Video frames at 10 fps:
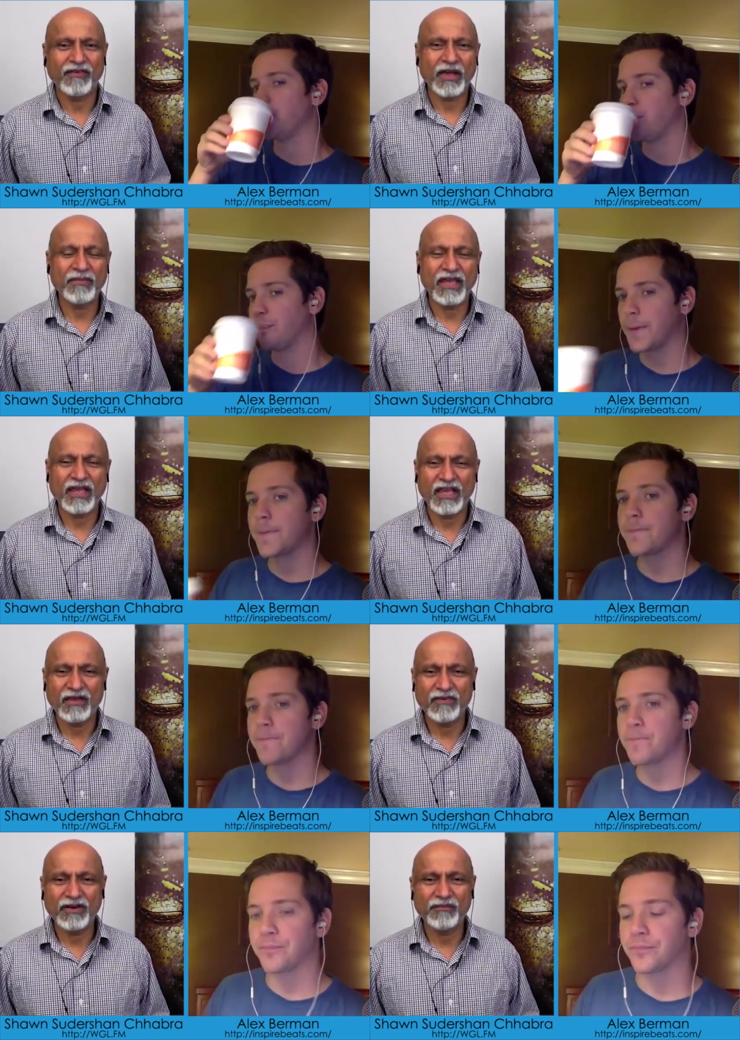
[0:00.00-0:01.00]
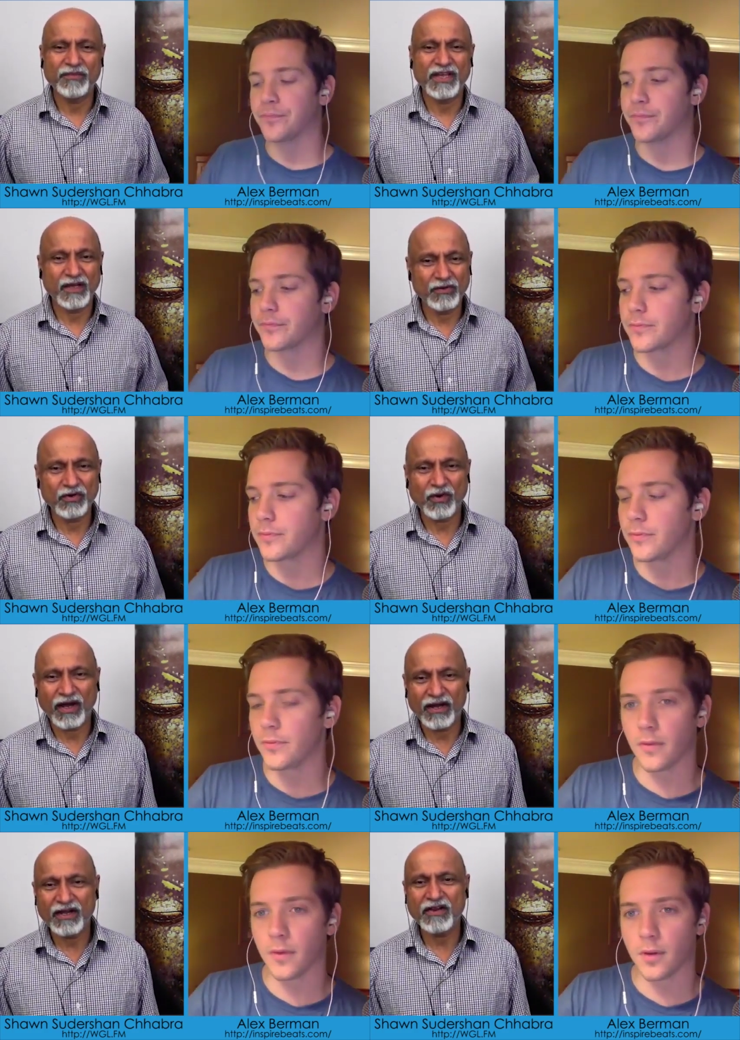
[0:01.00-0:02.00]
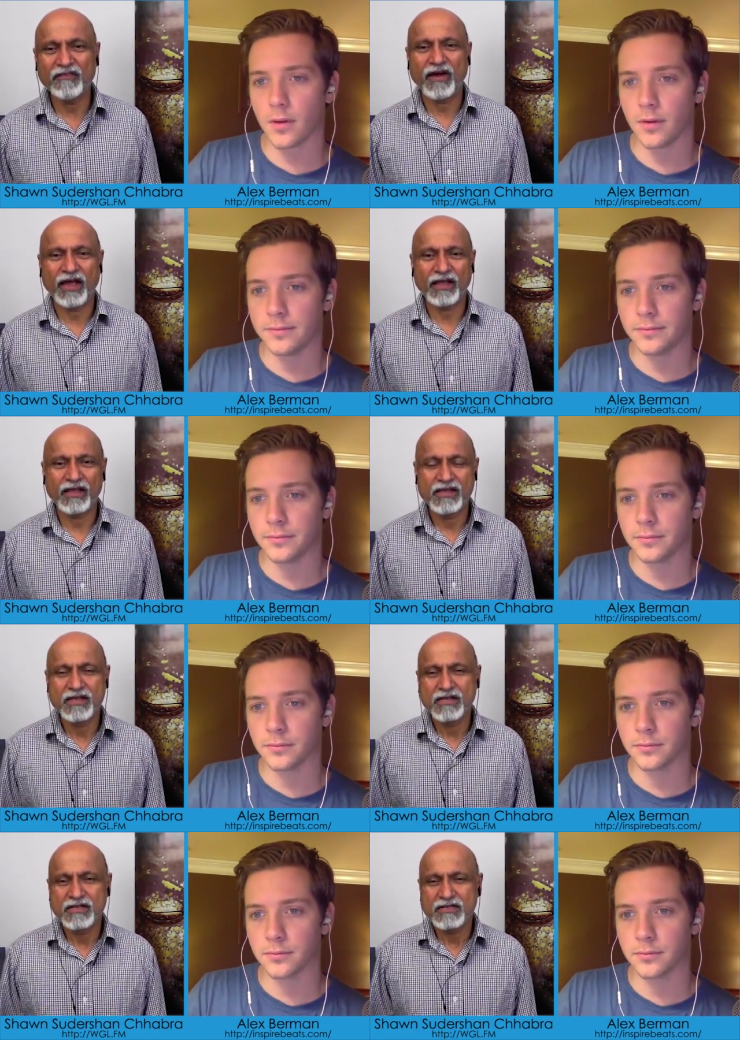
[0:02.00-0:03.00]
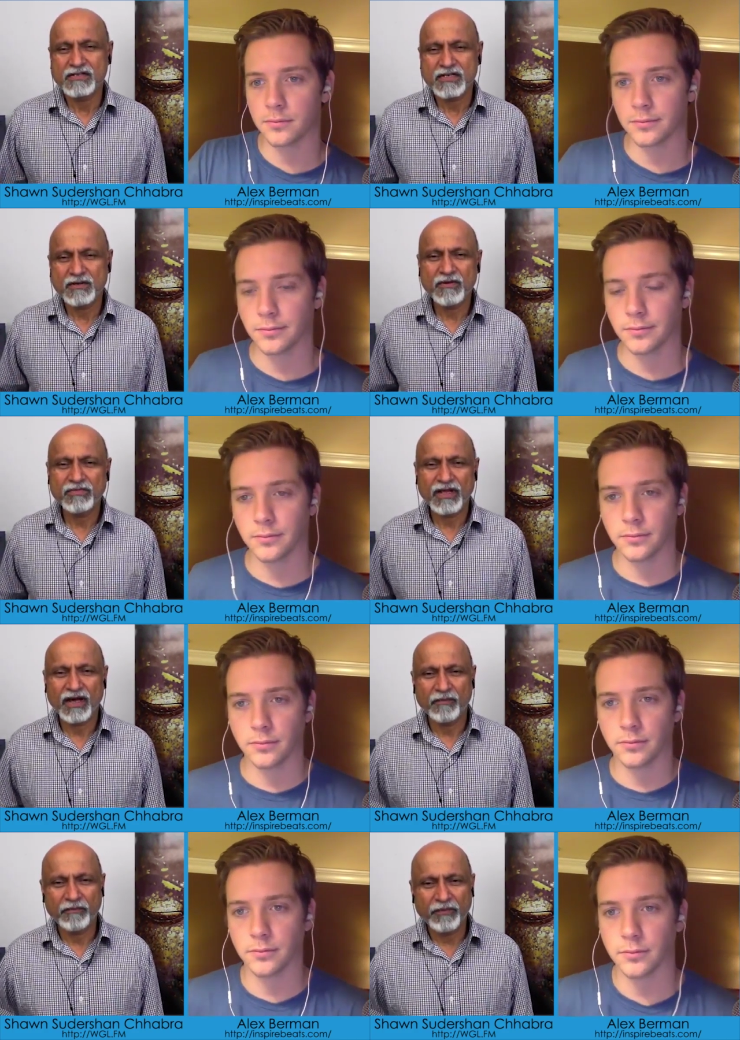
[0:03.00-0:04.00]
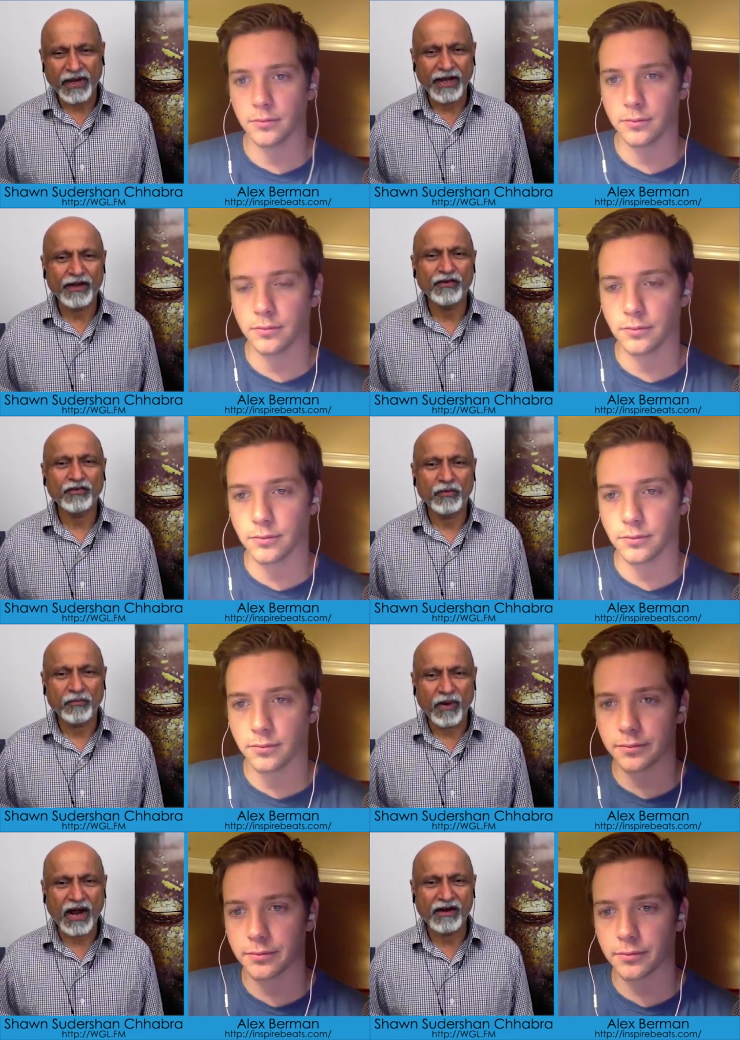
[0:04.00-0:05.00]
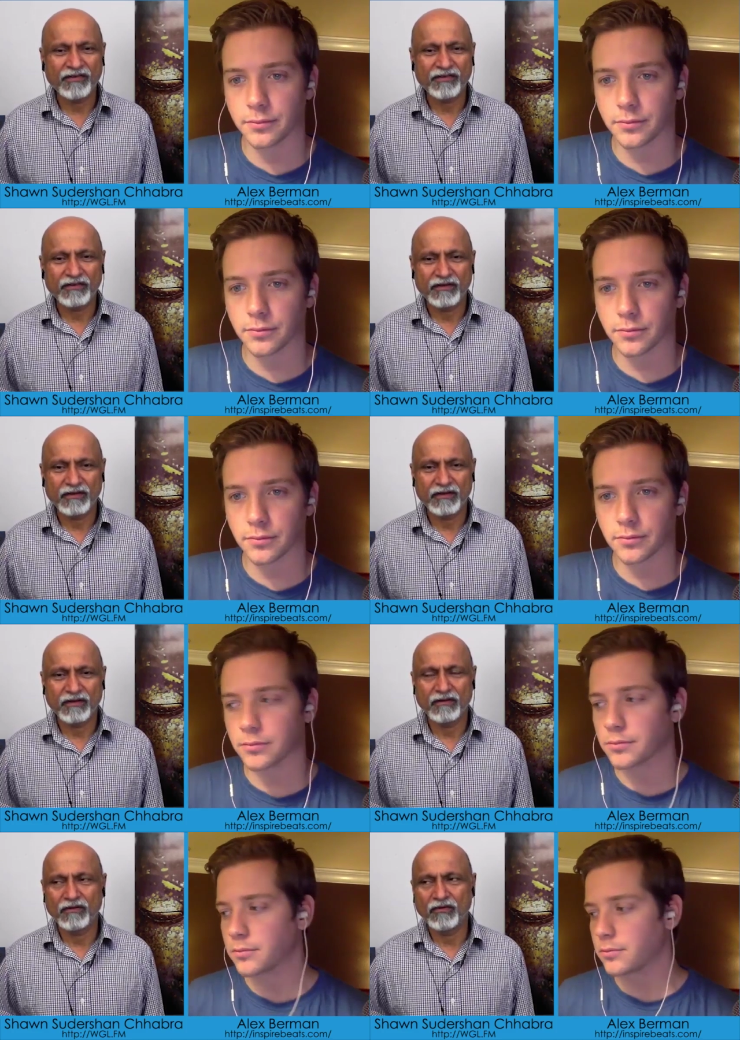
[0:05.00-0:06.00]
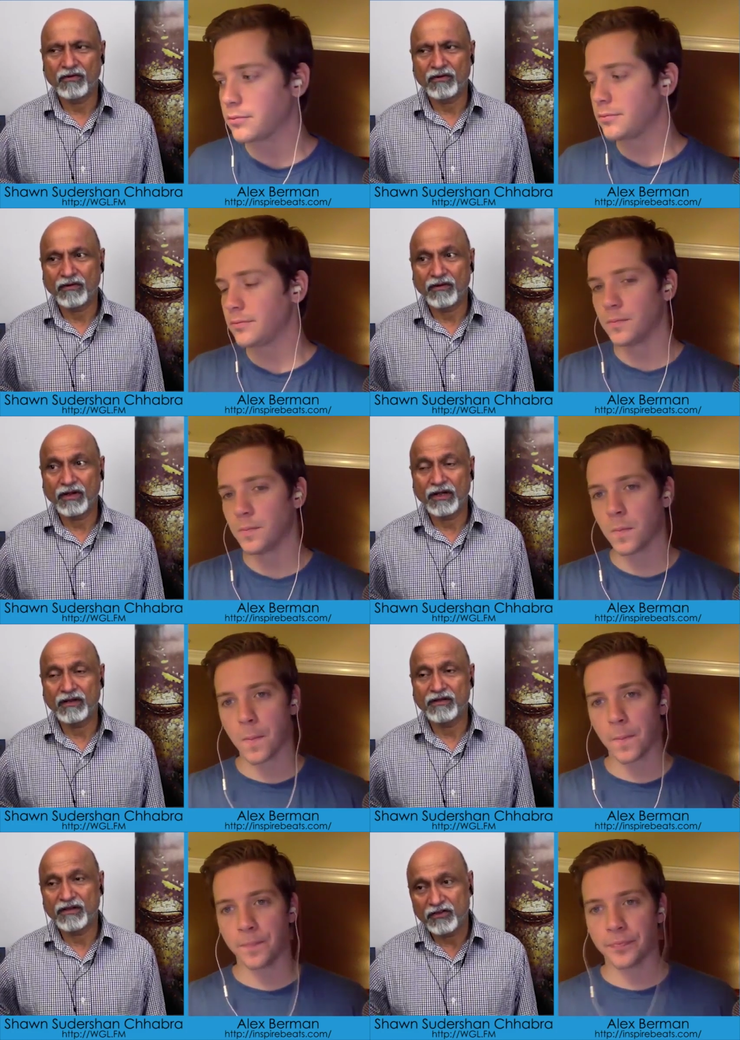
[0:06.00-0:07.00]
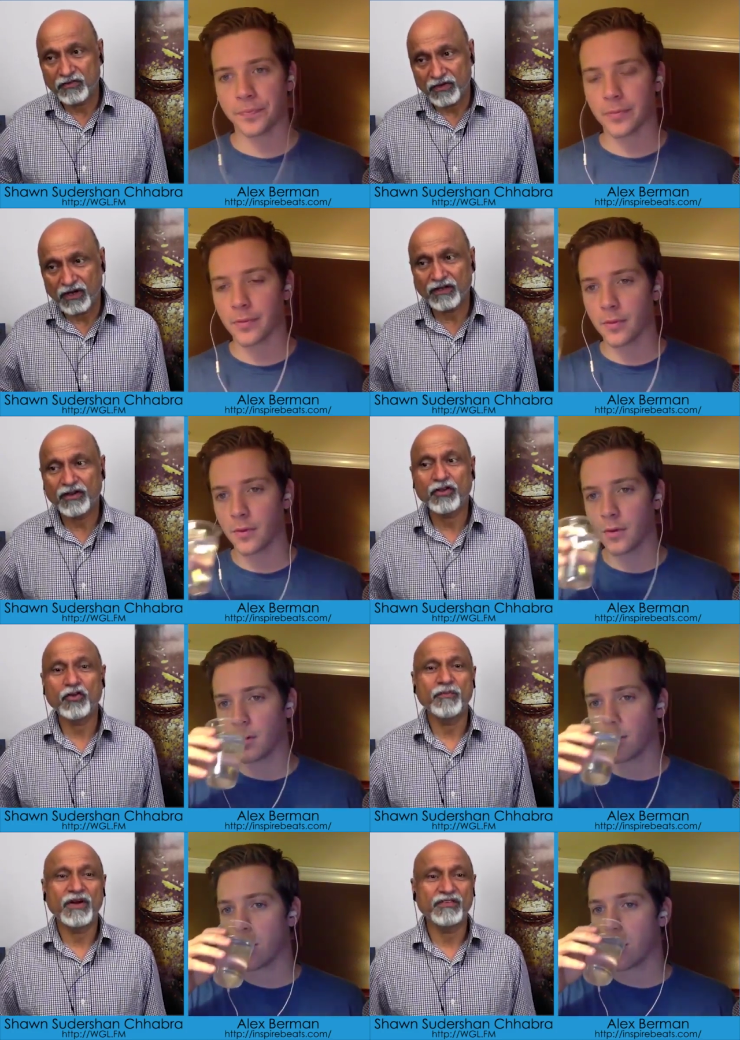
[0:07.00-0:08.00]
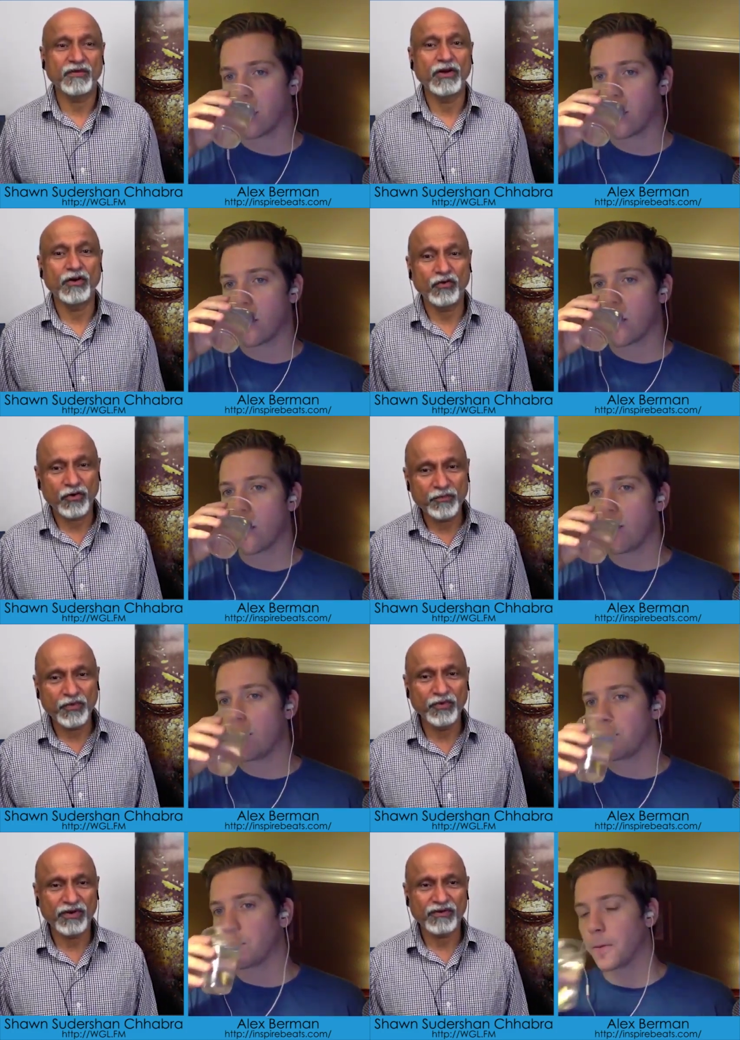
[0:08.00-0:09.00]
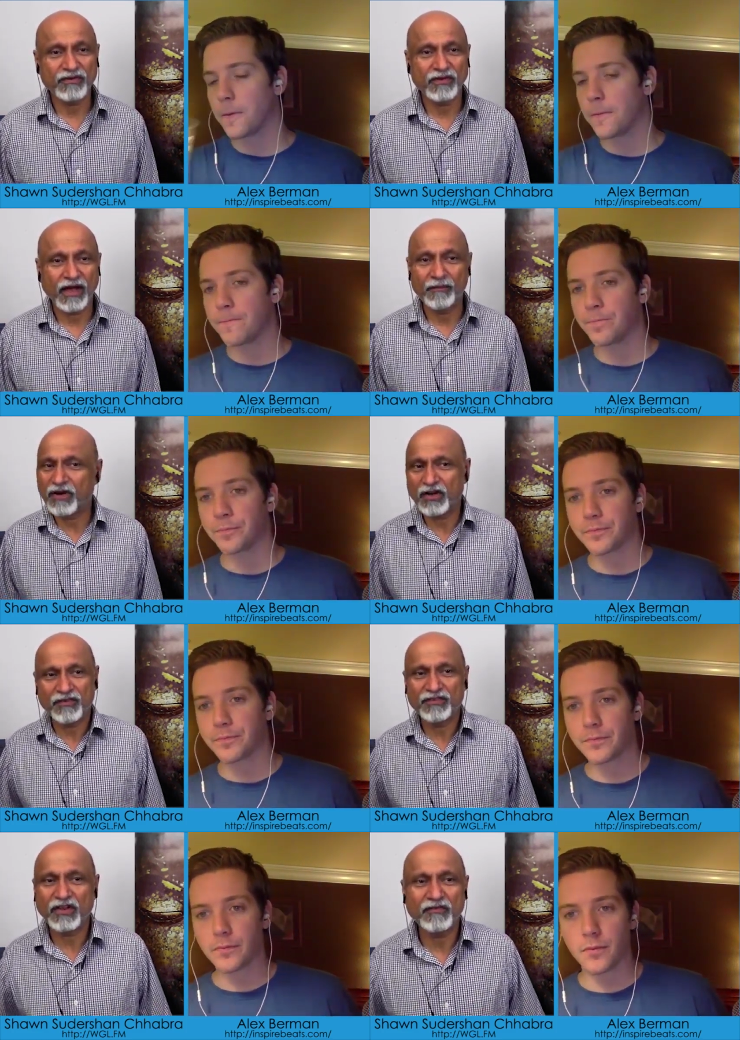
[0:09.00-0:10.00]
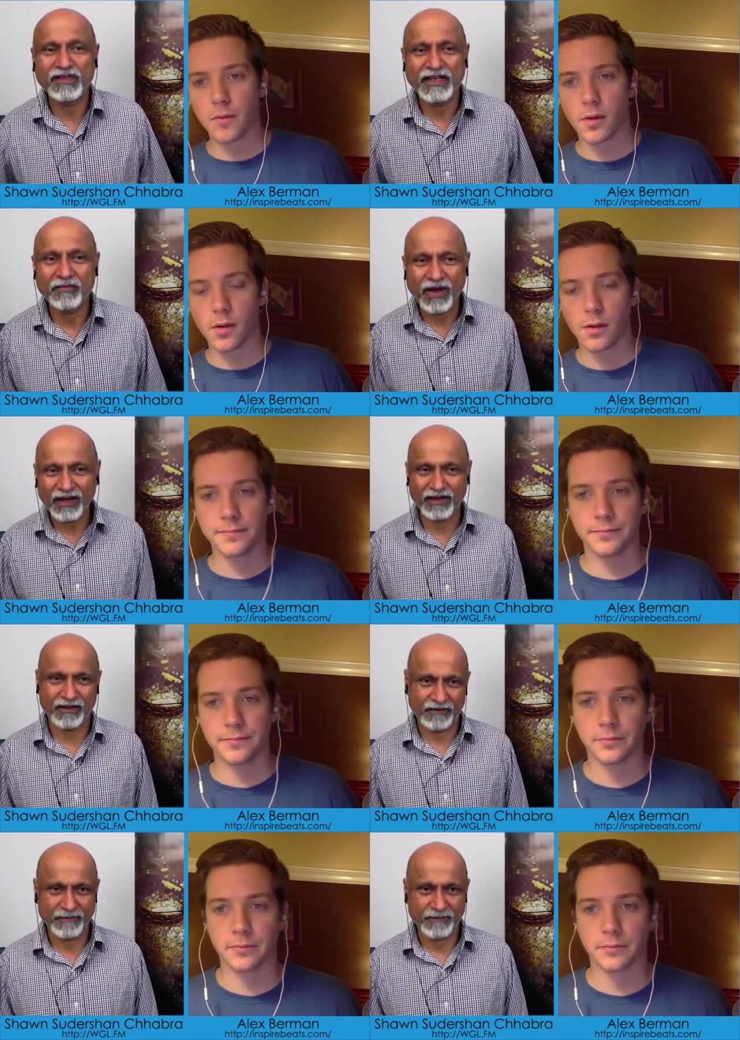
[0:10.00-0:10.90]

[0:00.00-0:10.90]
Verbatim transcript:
Speaker 1: I may even be able to identify some of the brands or parts or other equipment similar to computers, I'm not even serving that market.